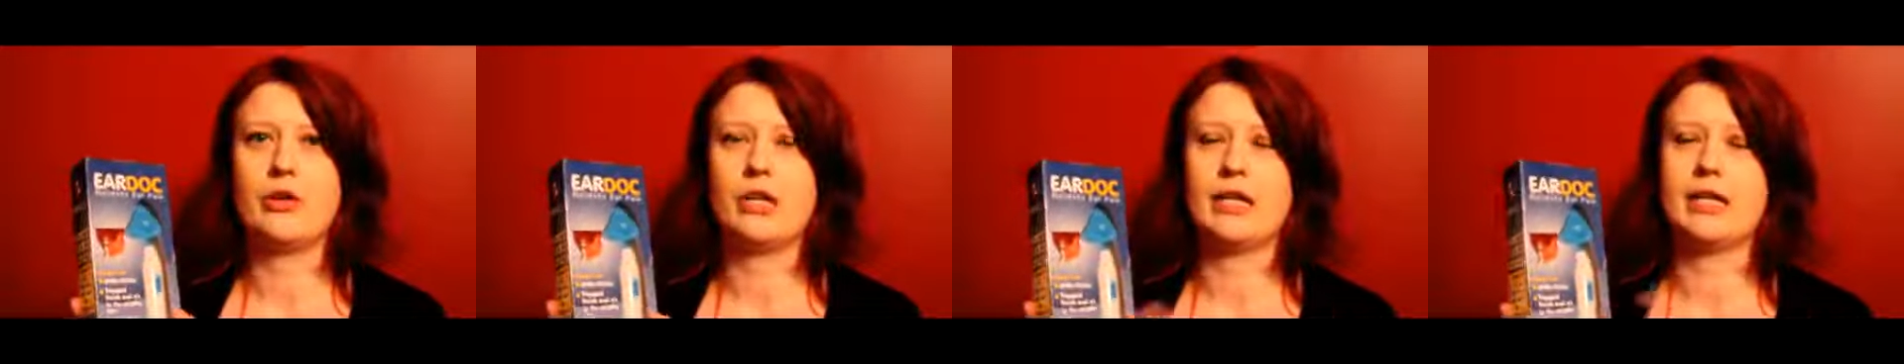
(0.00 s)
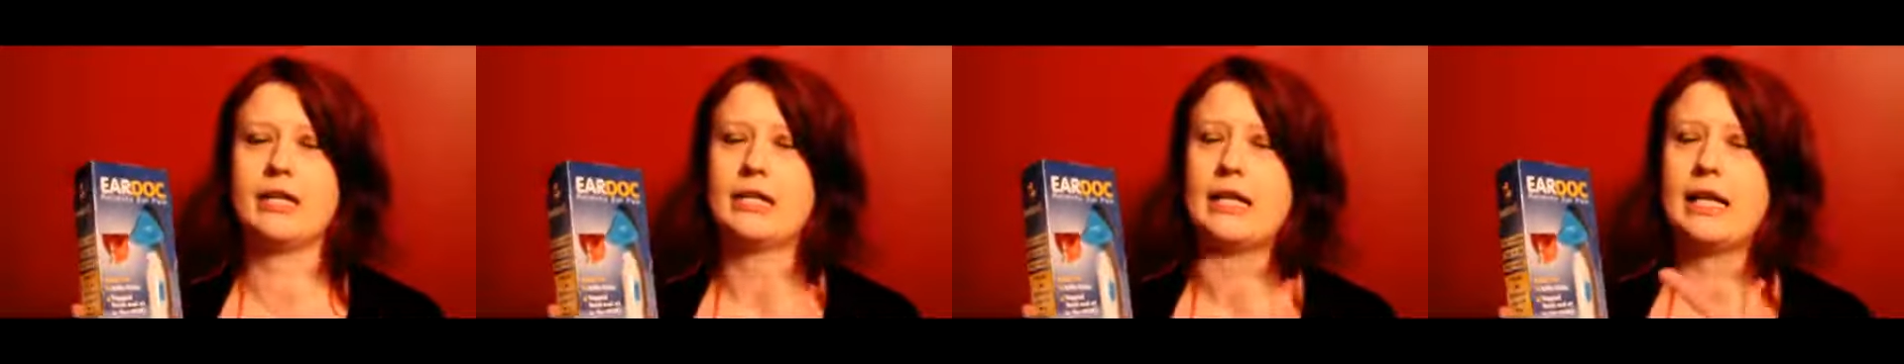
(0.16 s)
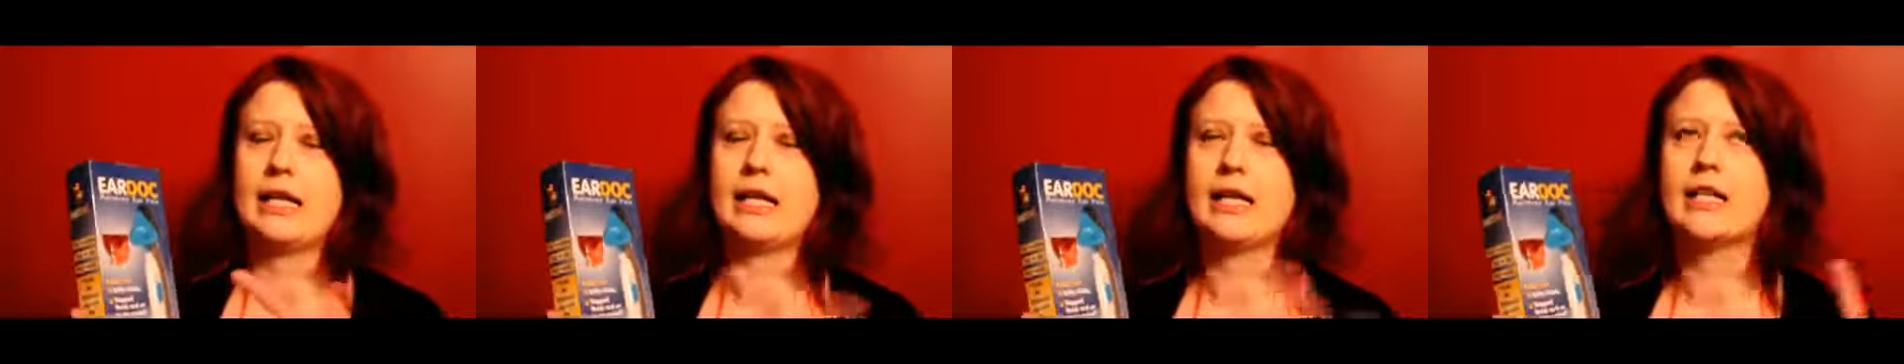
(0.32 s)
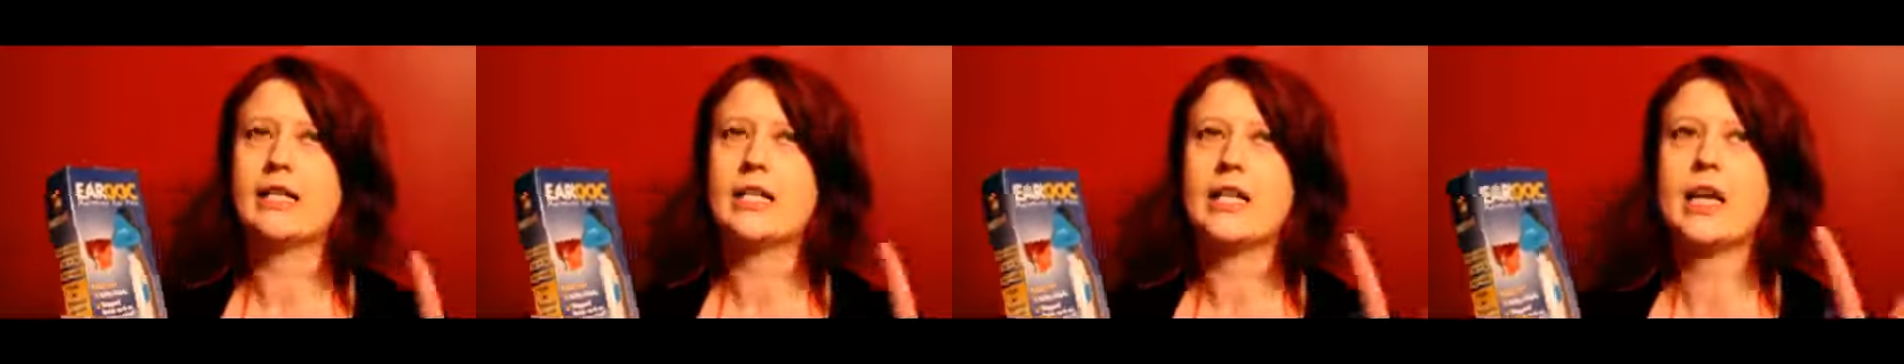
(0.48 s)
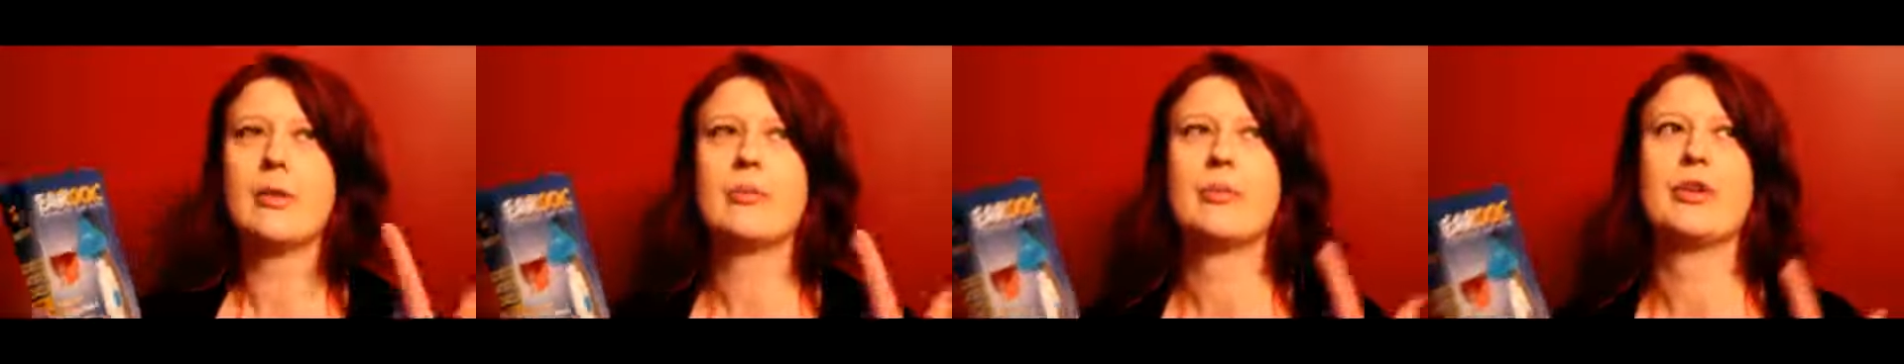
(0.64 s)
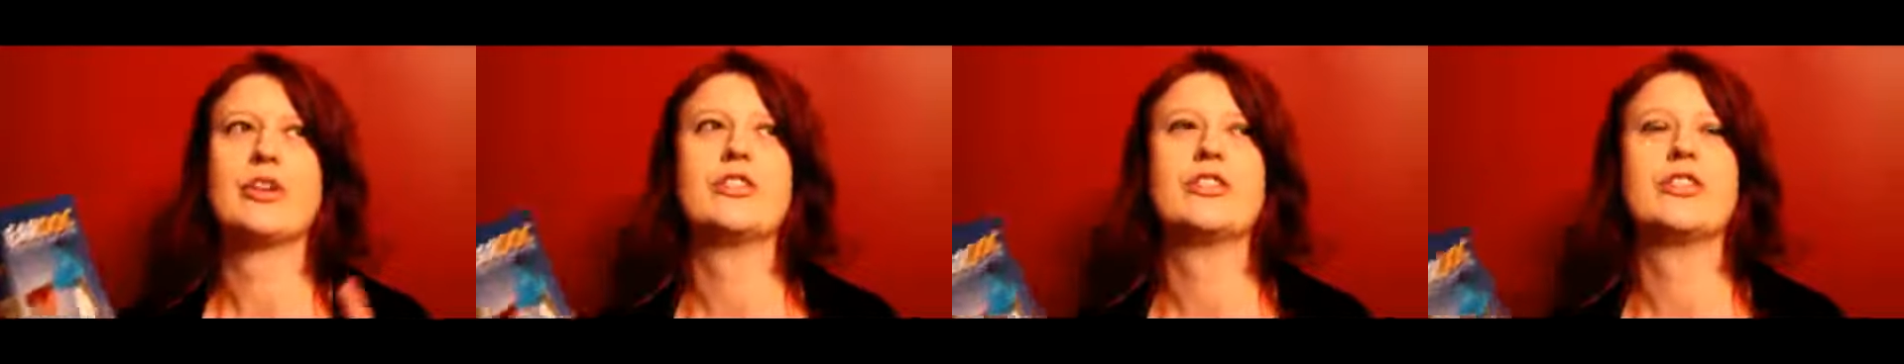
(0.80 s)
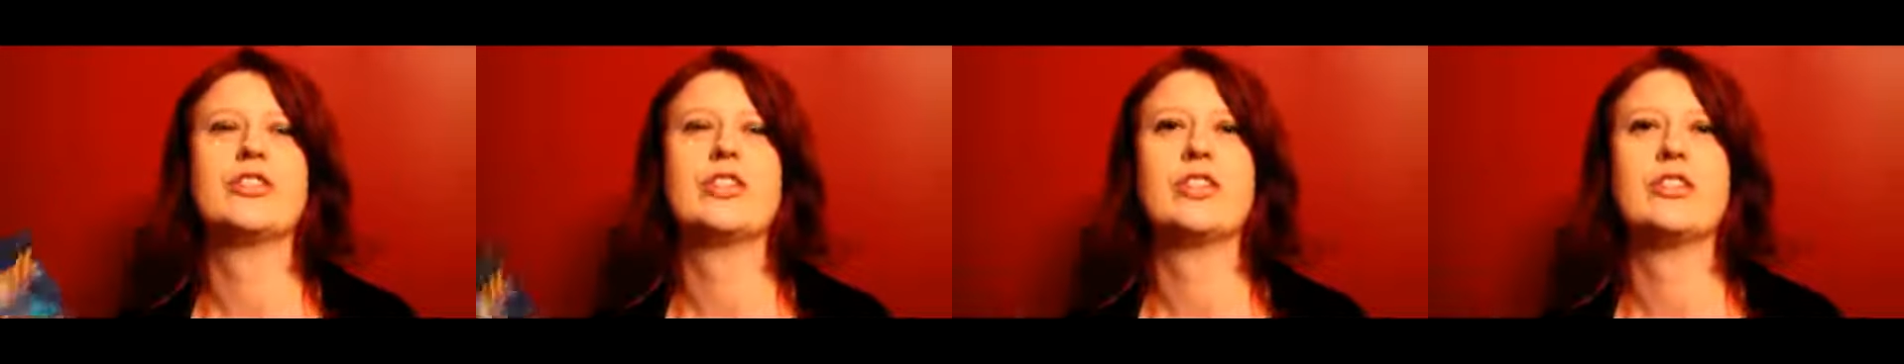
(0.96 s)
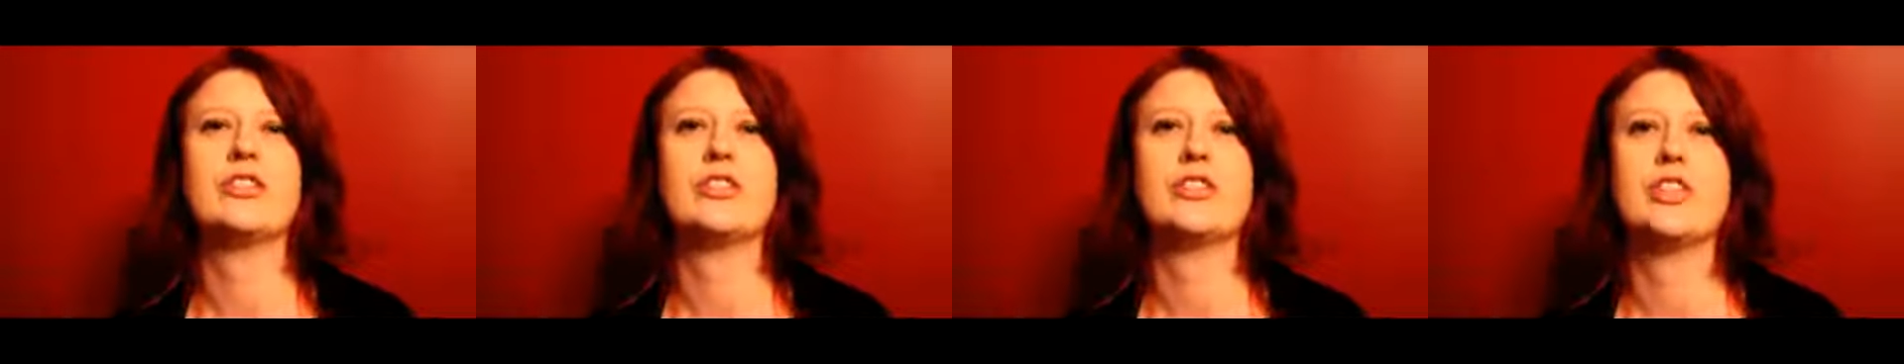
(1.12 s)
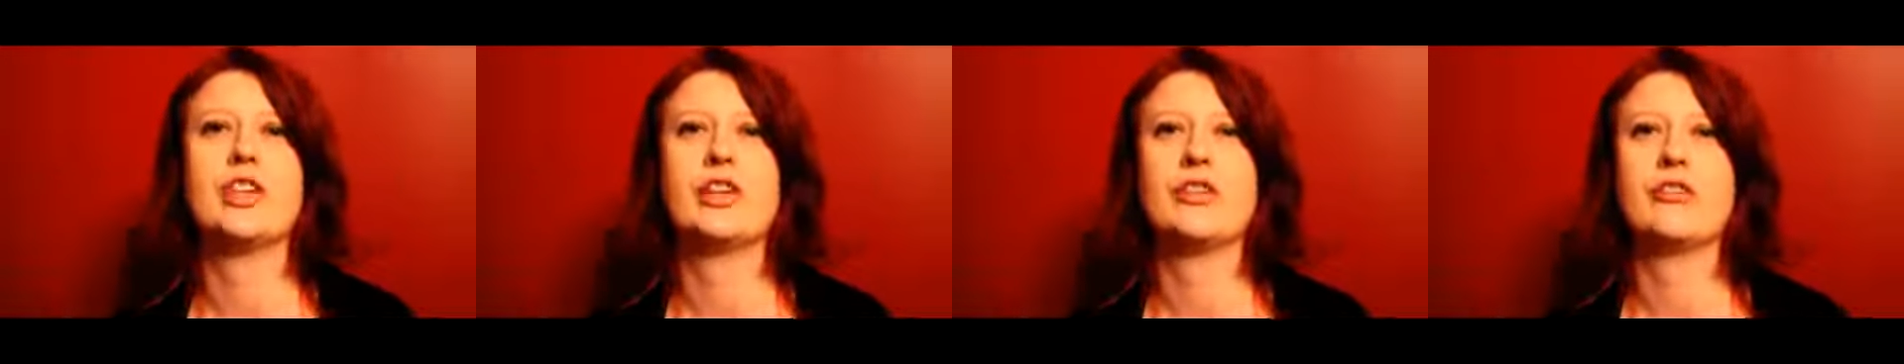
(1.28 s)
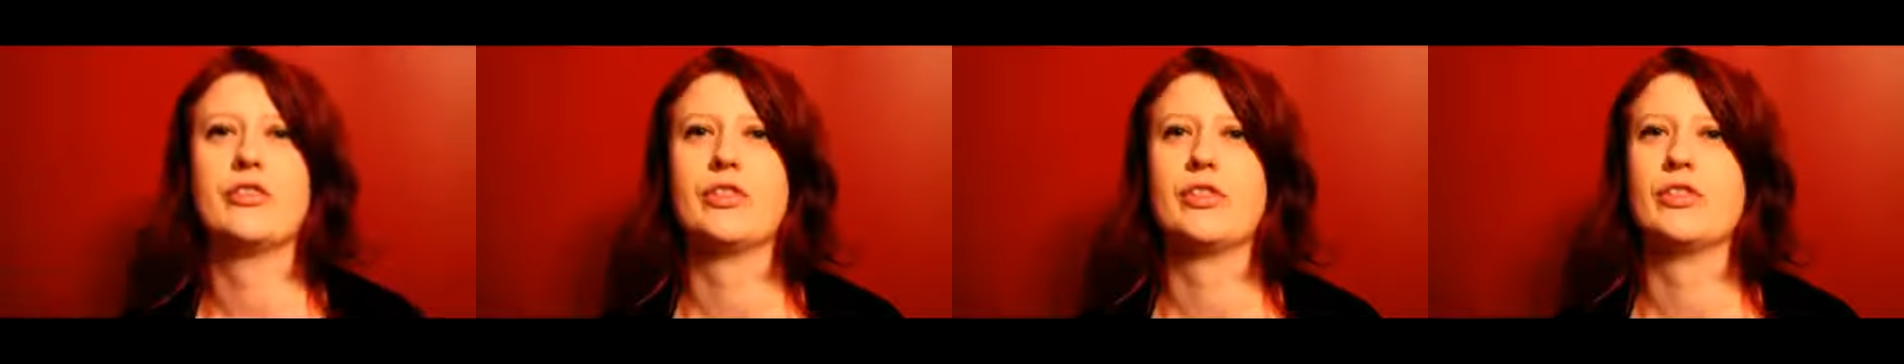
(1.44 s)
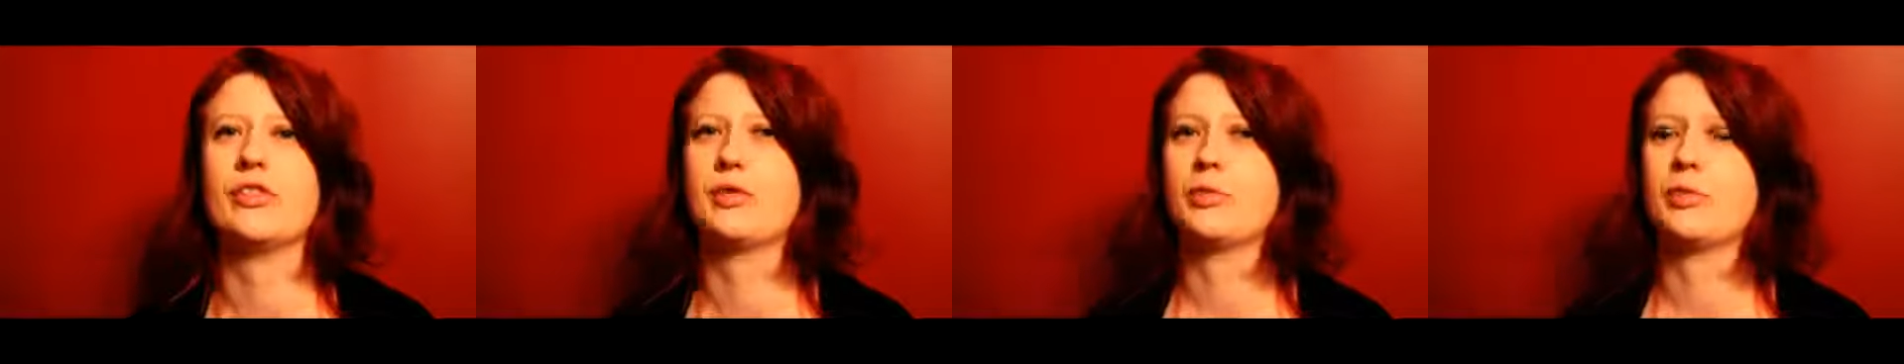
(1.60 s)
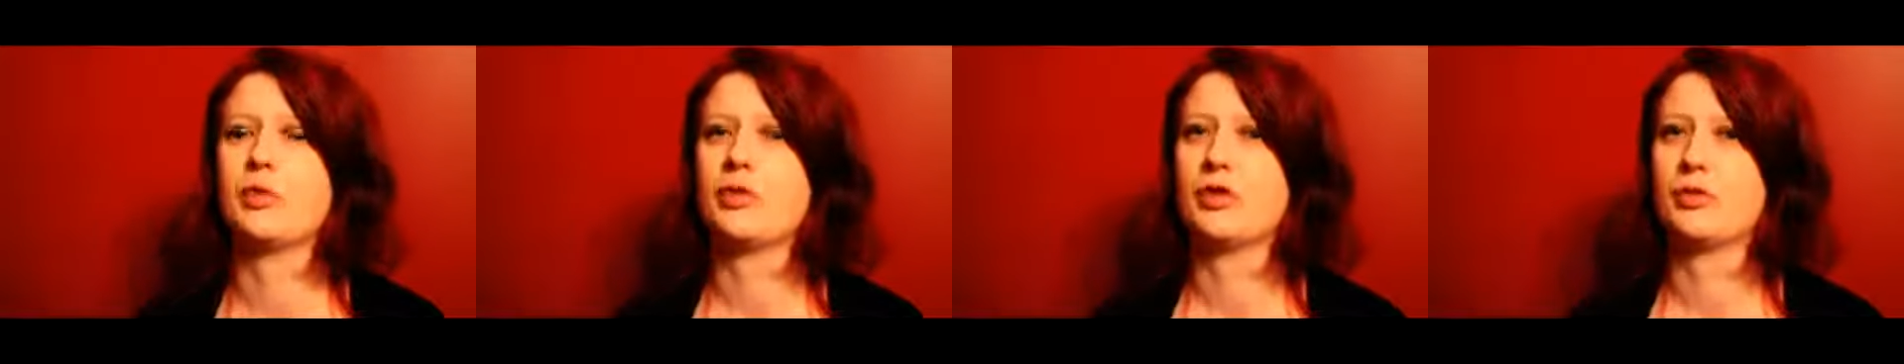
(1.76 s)
and anytime I see stuff
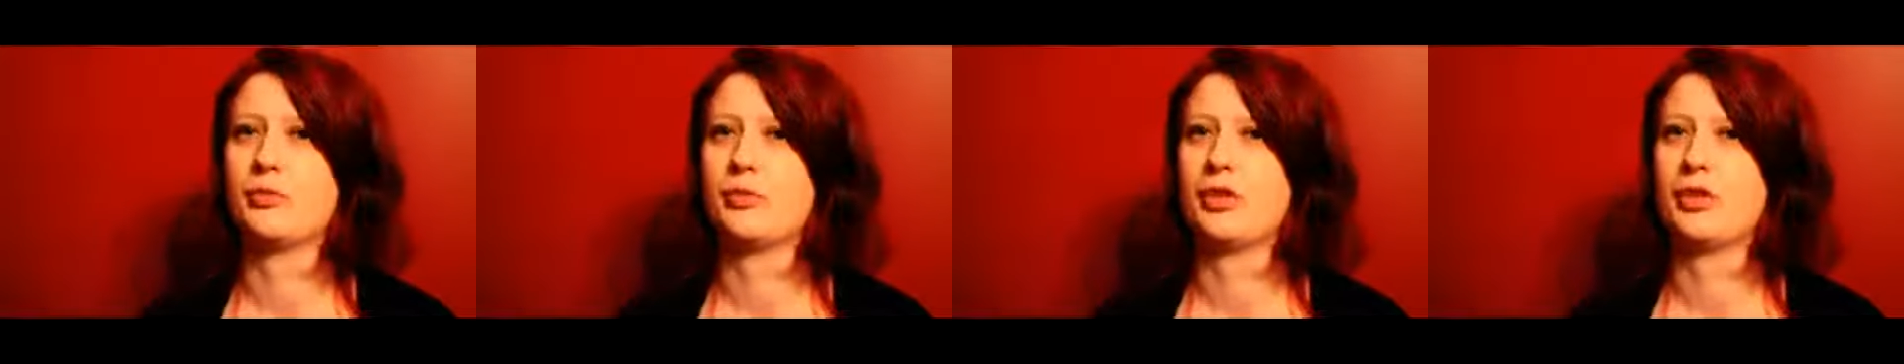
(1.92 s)
that's supposed